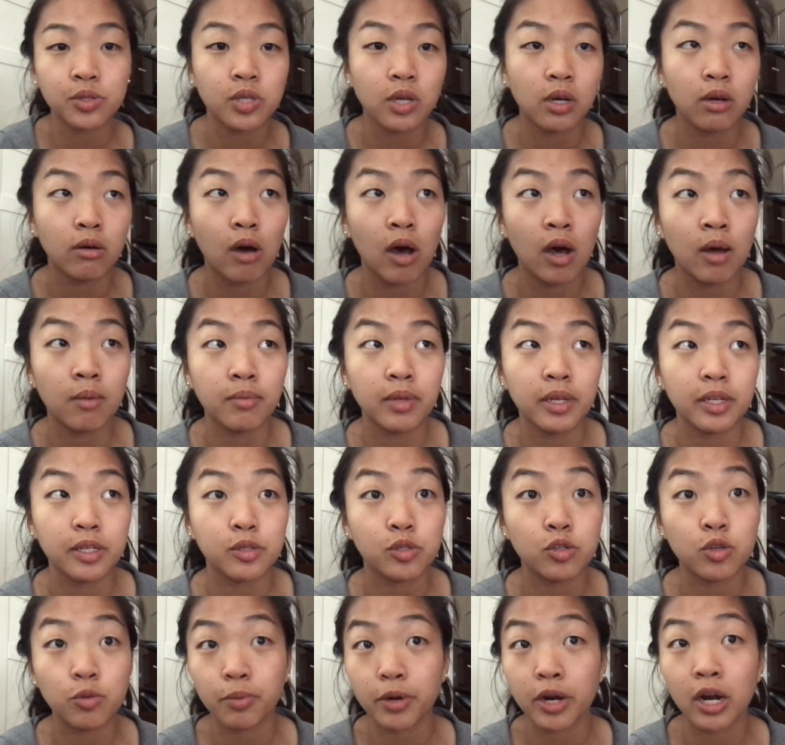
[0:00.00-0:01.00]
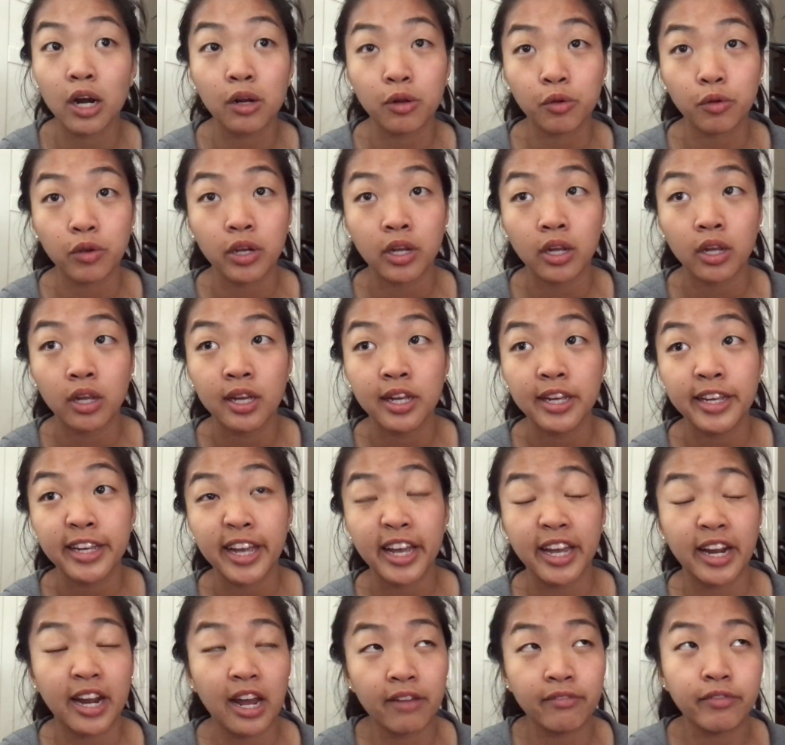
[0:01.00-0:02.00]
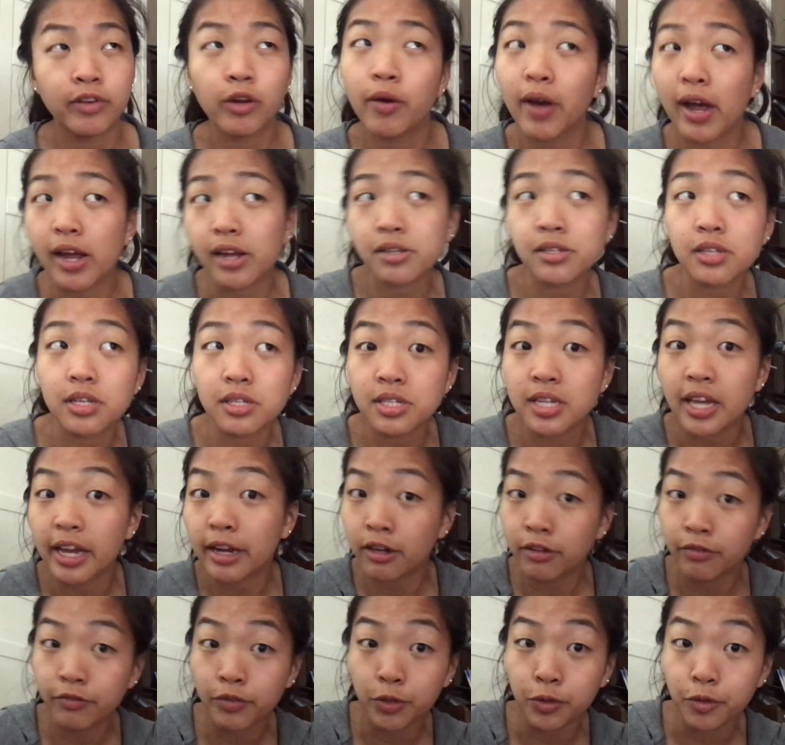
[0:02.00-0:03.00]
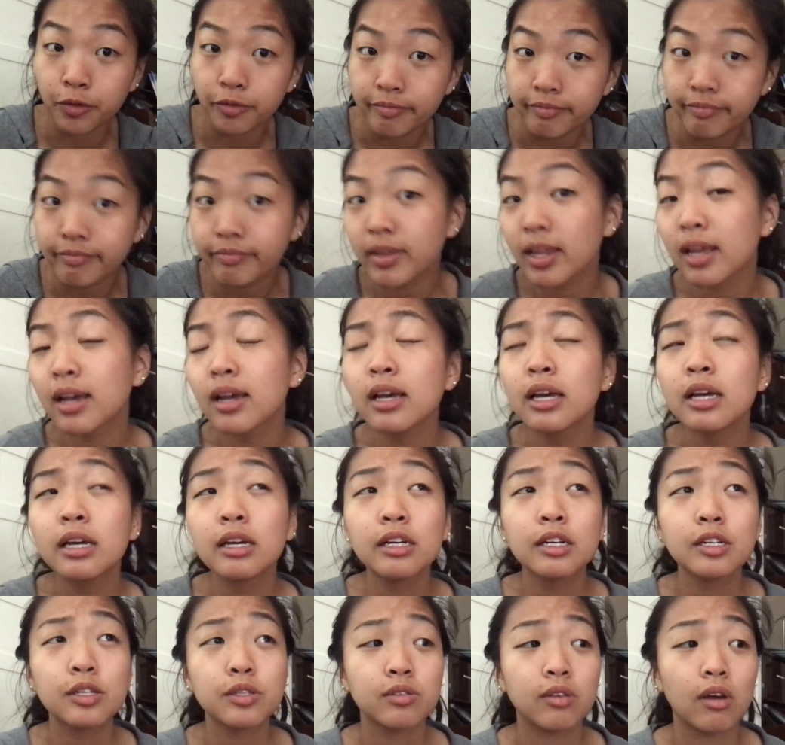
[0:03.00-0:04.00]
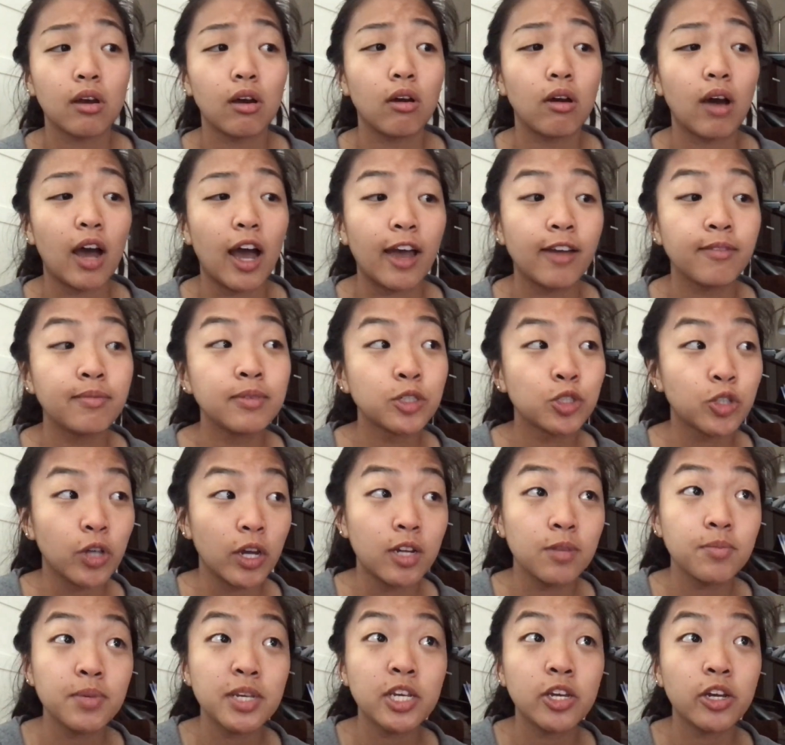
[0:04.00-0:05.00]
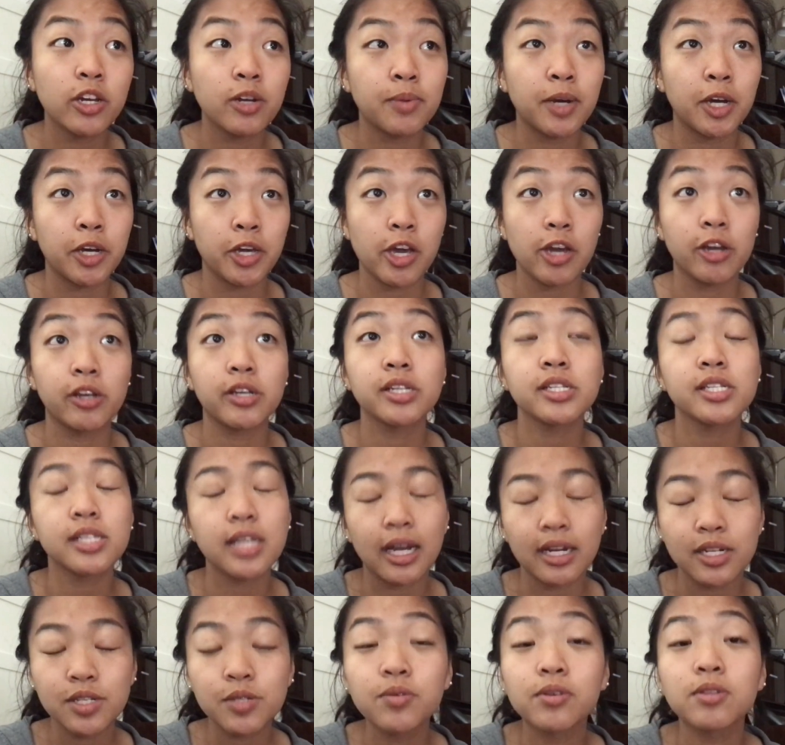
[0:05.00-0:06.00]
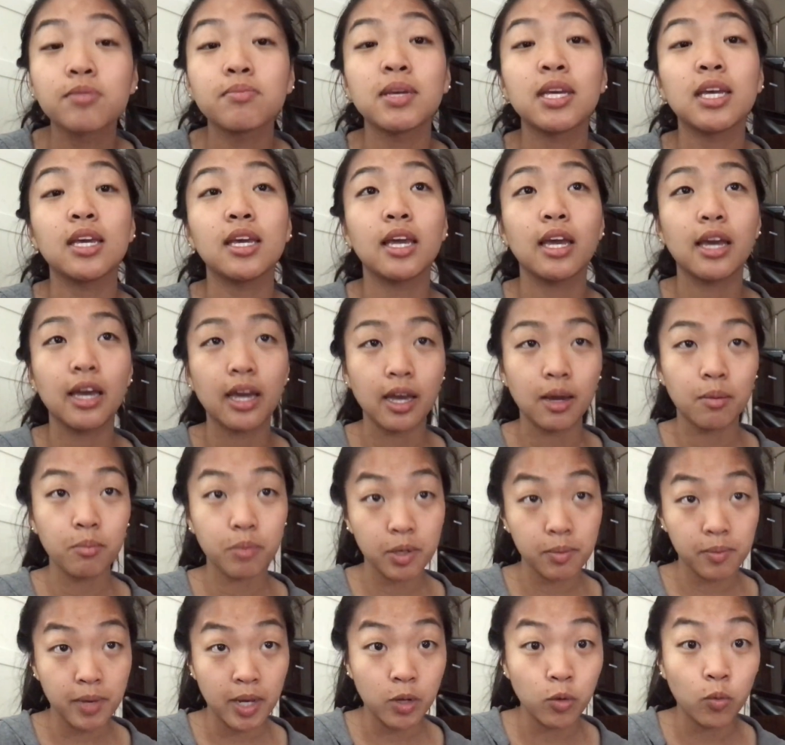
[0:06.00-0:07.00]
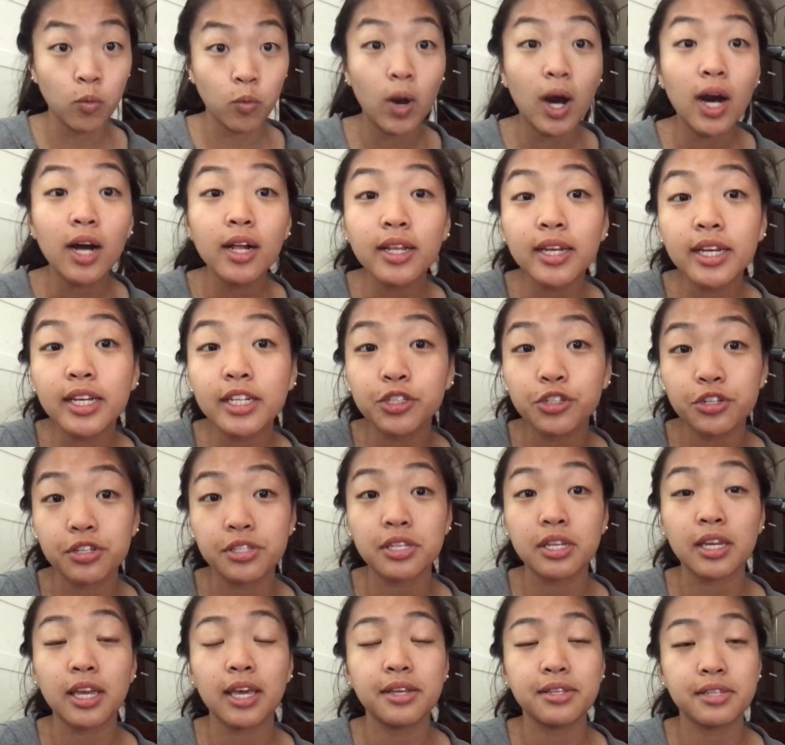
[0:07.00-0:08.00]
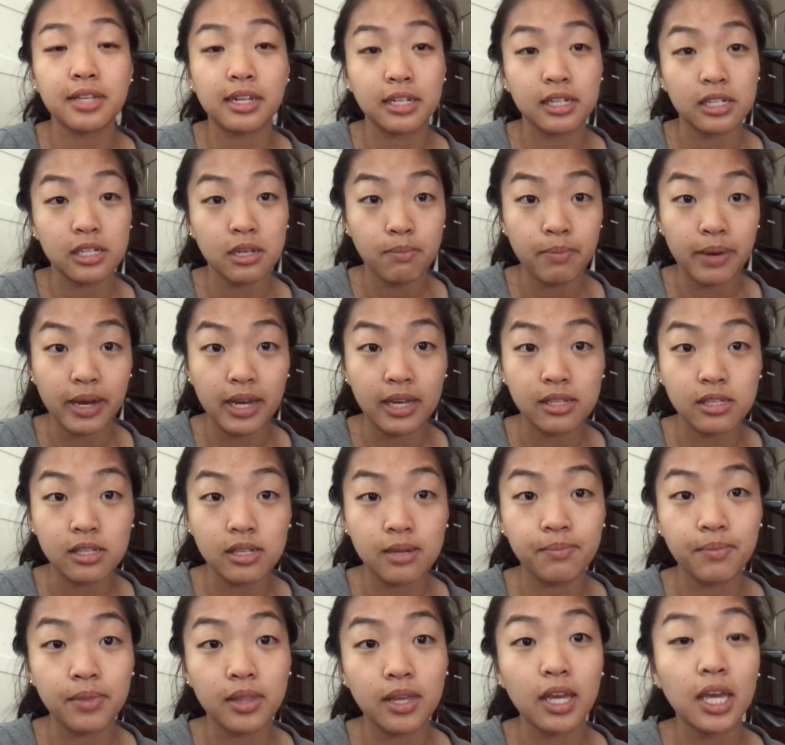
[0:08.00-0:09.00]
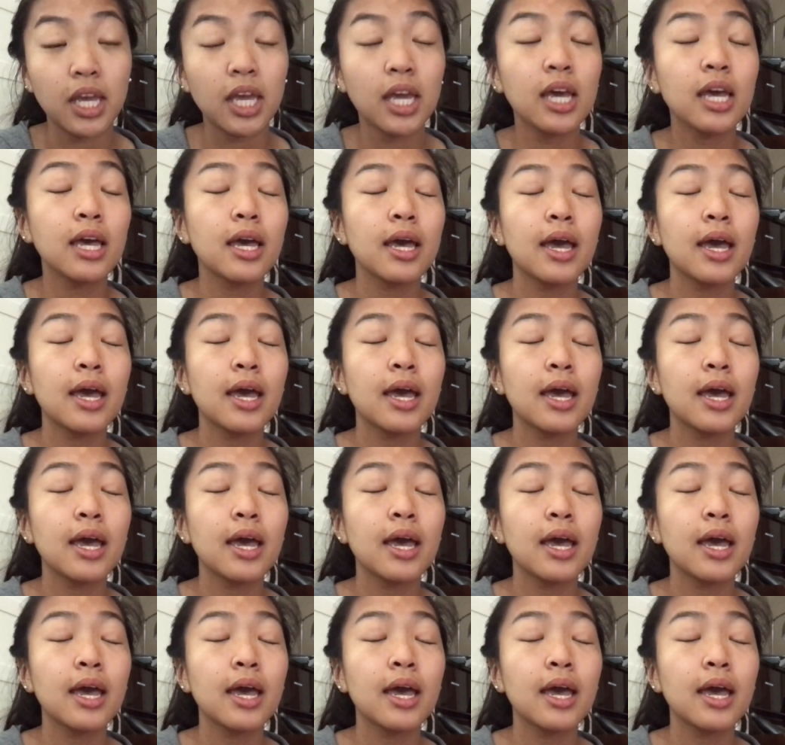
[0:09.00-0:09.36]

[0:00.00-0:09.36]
until I'm like super hungry and have no access to any food. So I've been trying to be good about carrying snacks with me and bring my wallet just in case I need to buy something.